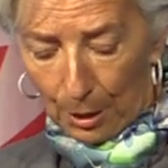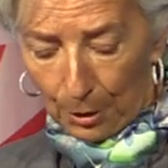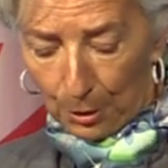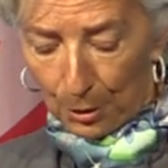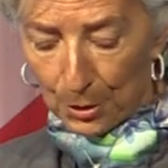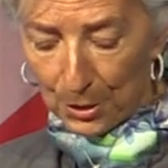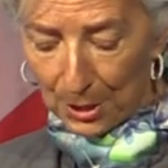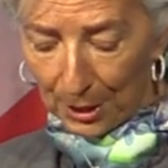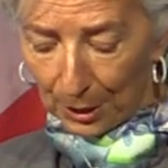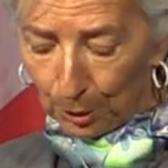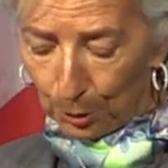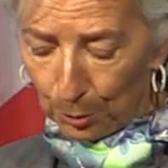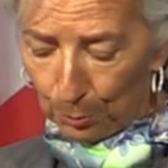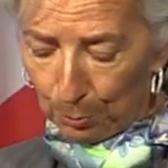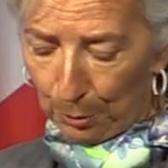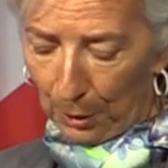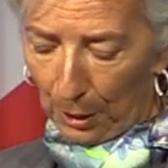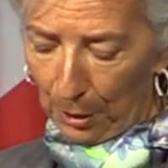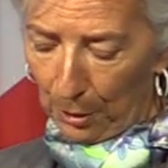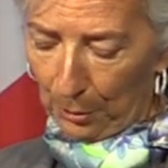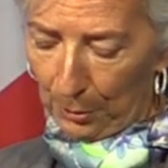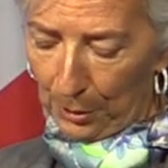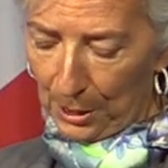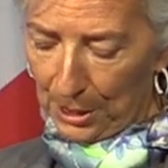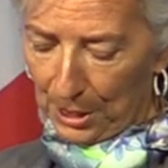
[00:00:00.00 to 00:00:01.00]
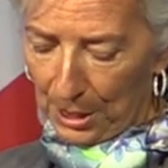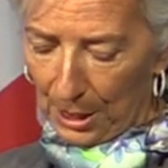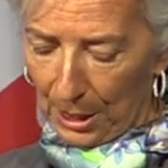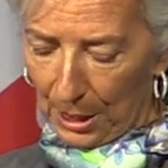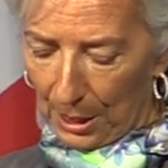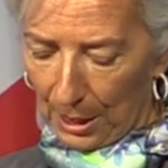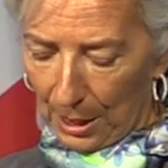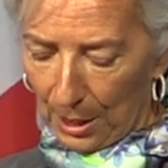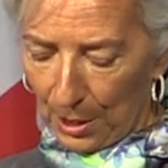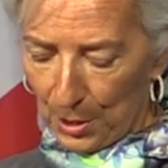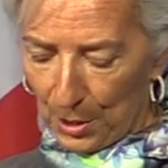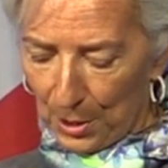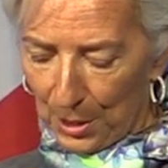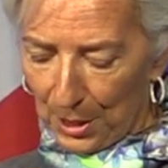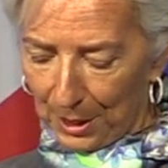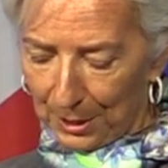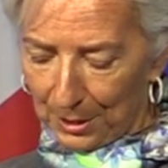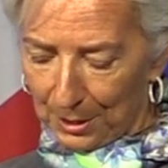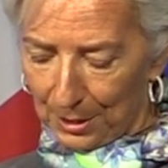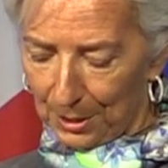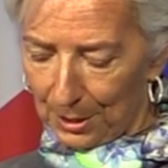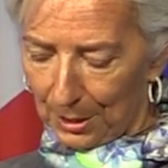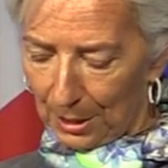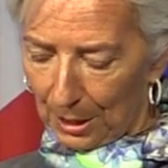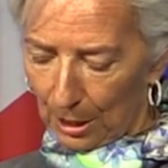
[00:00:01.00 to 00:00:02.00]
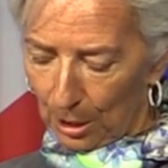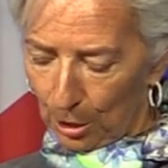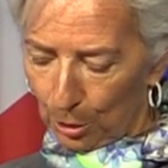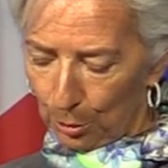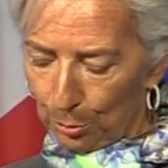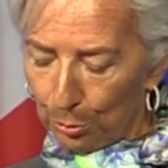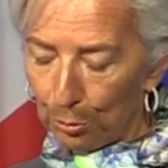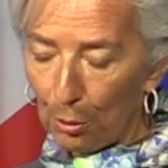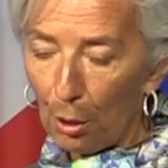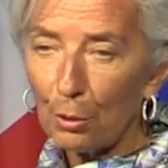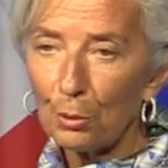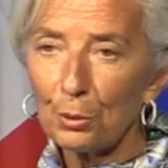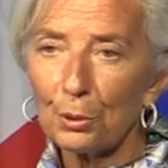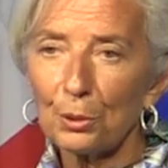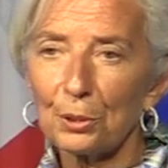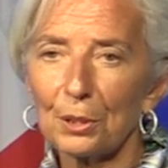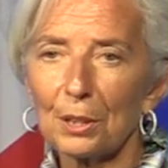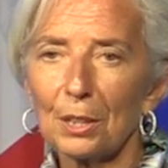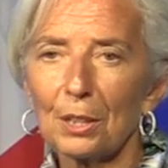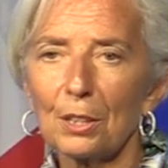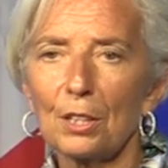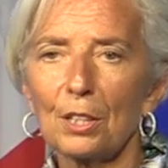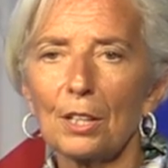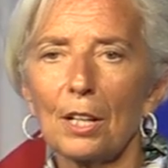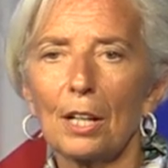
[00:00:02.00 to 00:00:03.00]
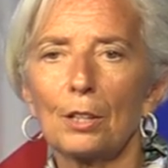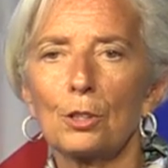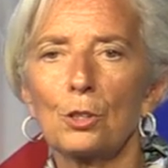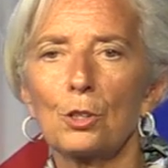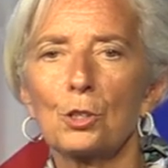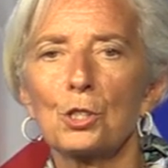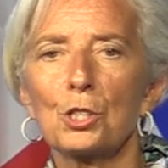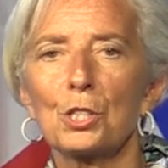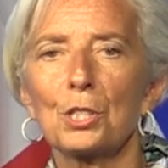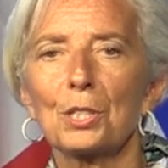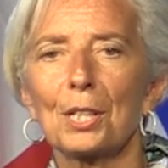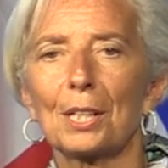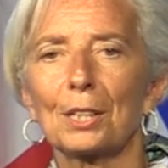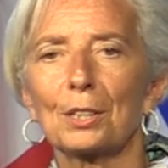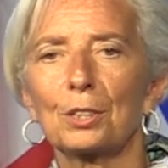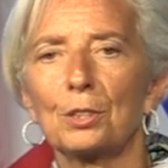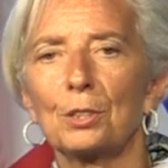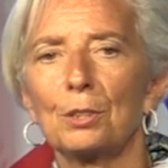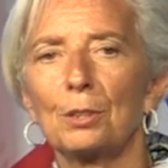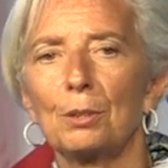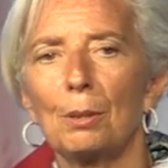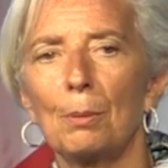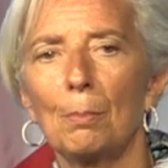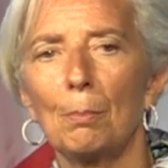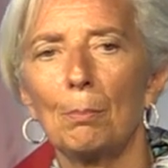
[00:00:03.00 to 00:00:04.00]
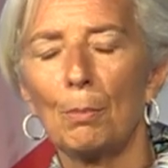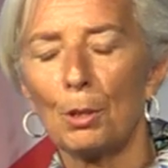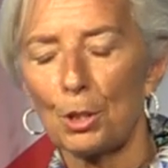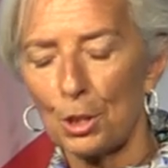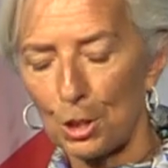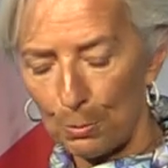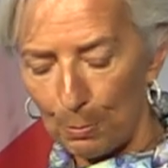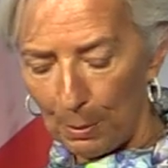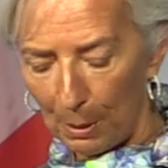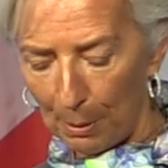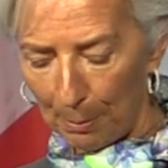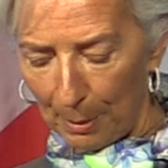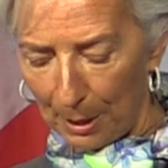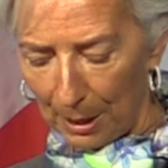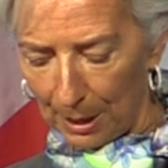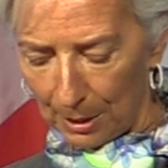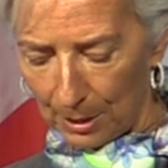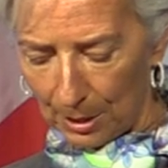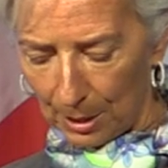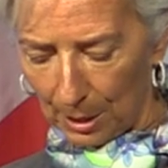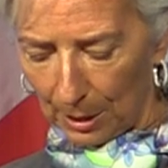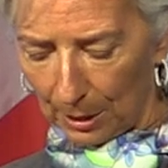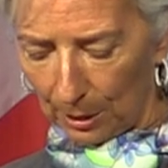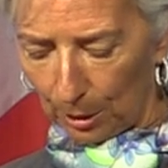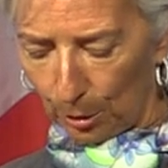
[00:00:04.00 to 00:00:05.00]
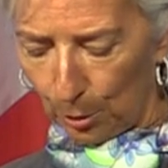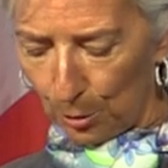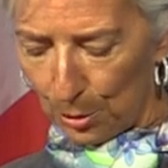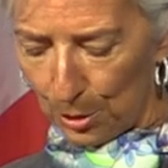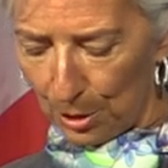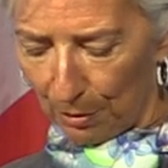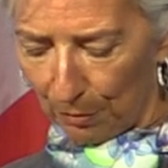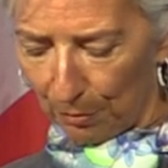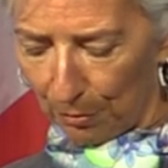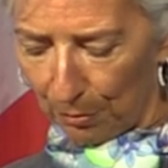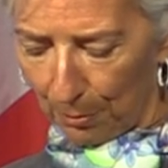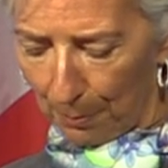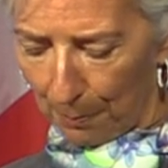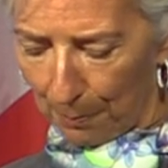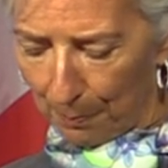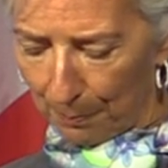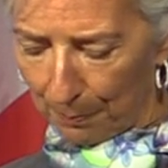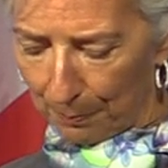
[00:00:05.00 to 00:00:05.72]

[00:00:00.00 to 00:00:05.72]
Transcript: The second priority is that growth in the energy sector must be made inclusive,